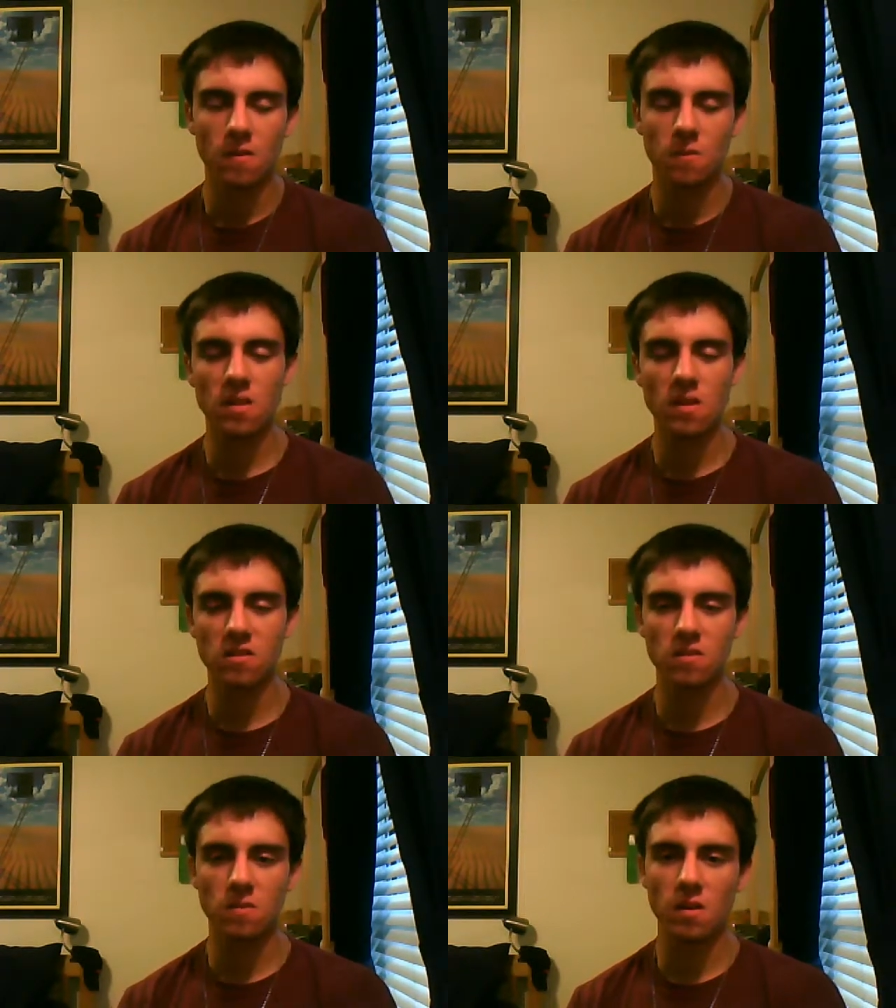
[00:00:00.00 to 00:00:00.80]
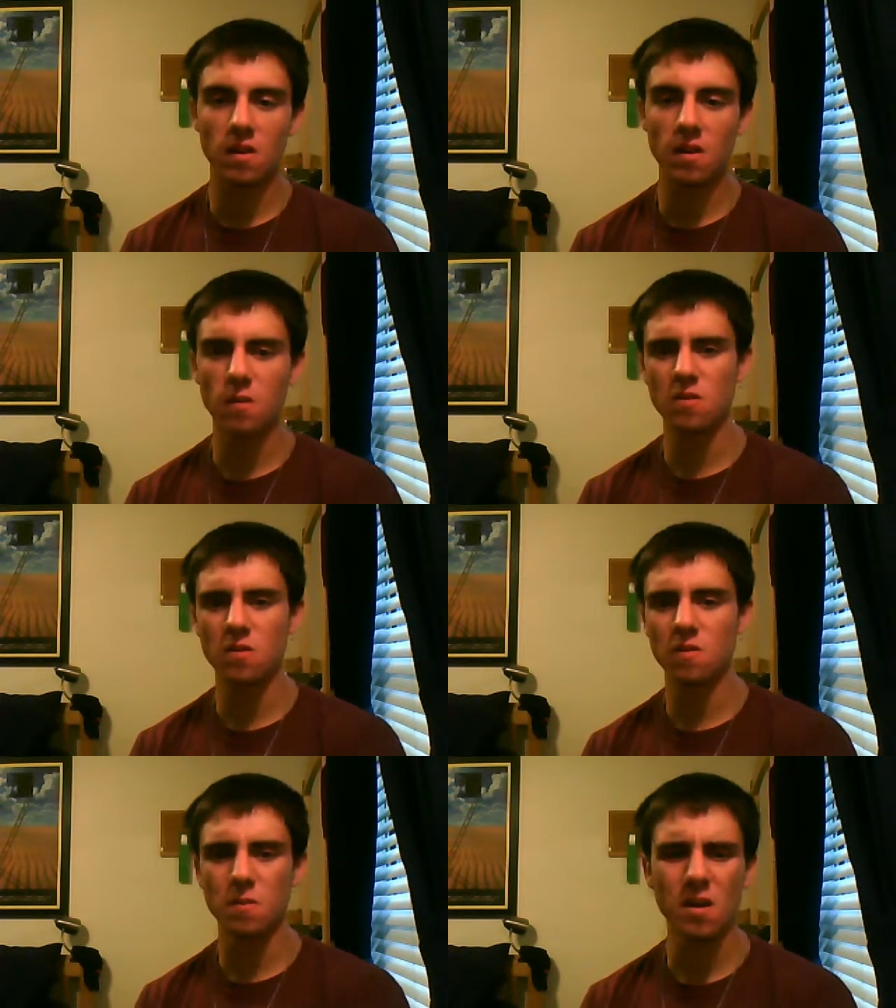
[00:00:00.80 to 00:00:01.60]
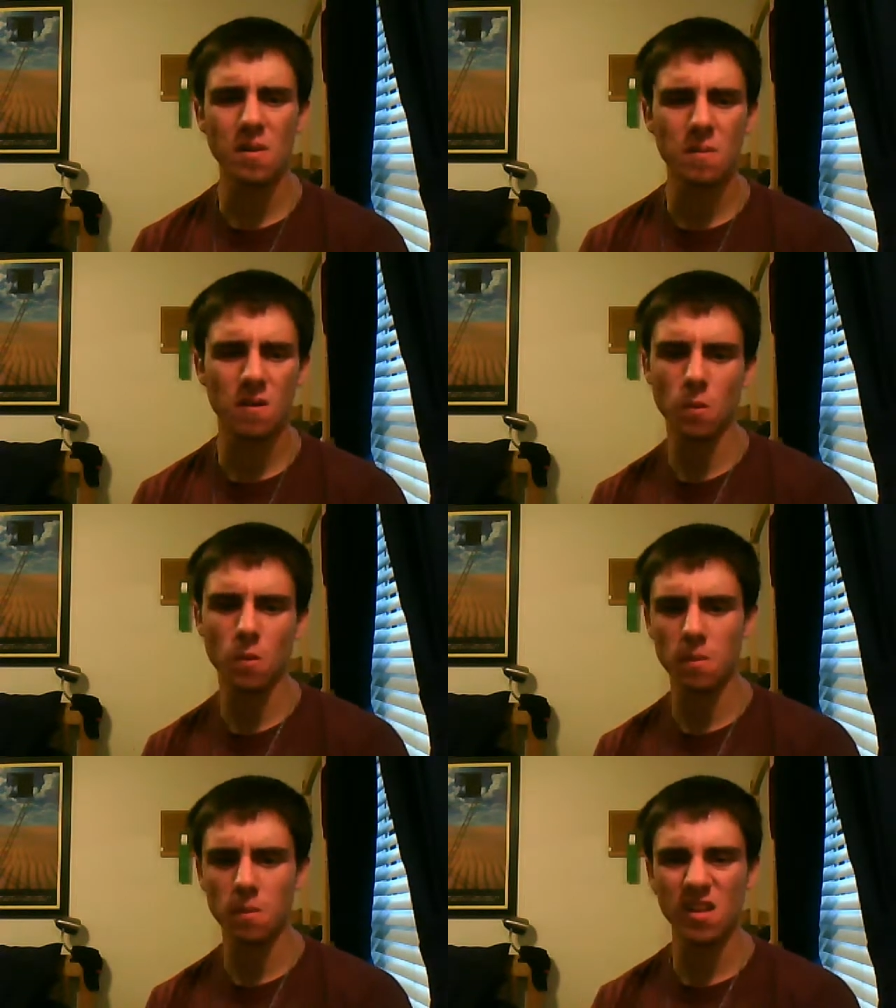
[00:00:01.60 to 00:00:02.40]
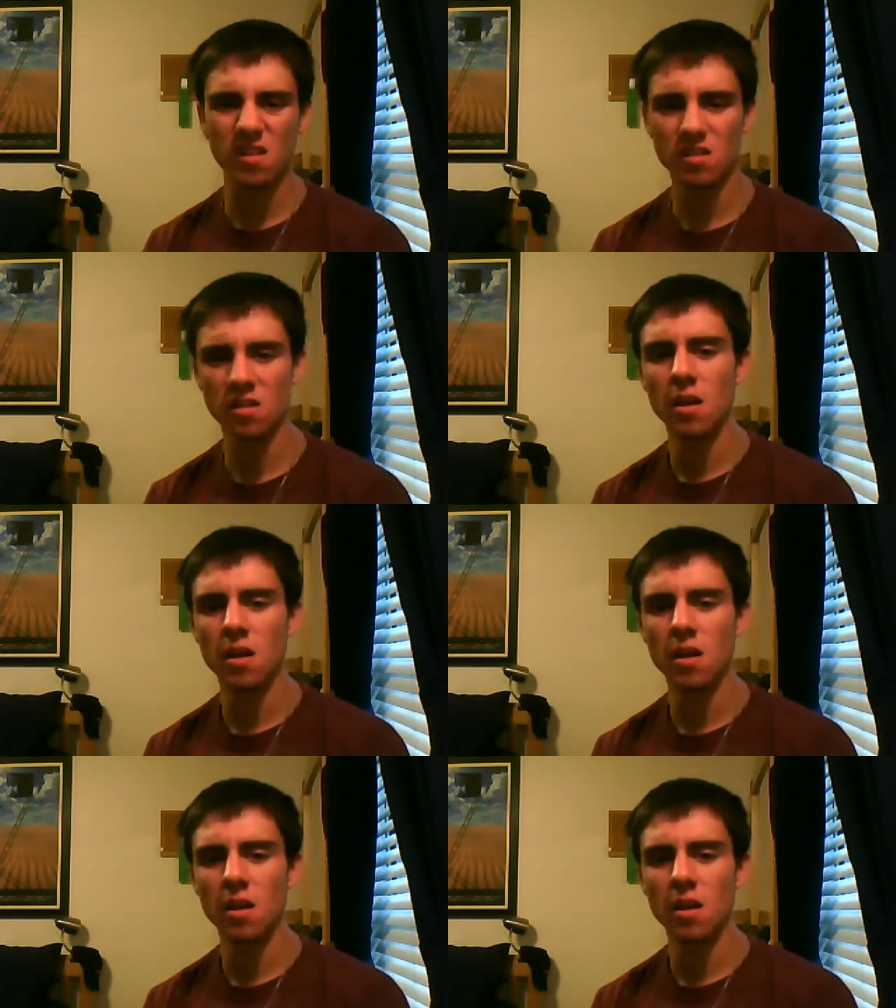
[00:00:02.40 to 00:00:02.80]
because it was in for probably about 40 minutes